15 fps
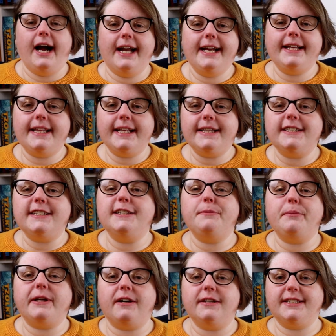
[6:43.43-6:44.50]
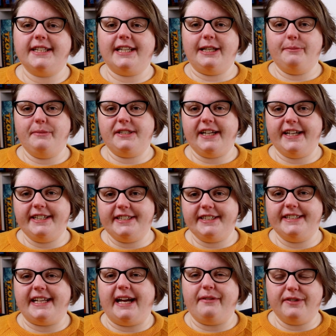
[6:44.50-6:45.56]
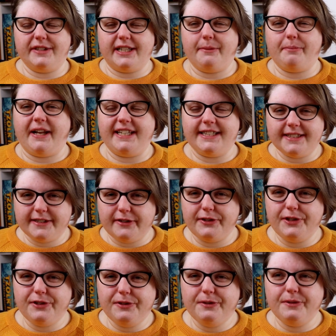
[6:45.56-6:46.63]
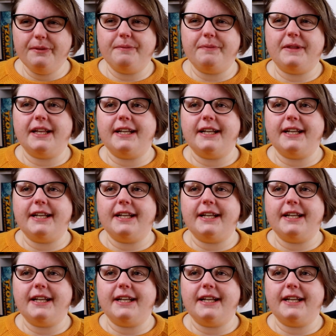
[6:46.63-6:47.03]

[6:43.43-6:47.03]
And I think this is because of the limitations Everdell places on you